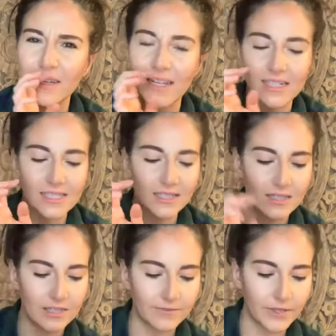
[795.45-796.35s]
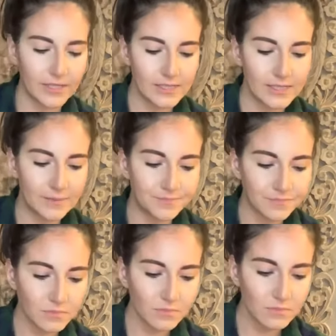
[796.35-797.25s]
kind of see the difference.
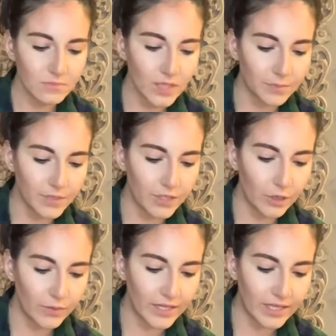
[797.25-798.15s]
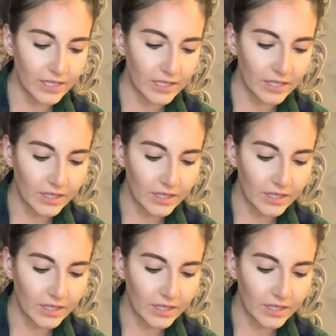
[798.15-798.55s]
I'm gonna go in,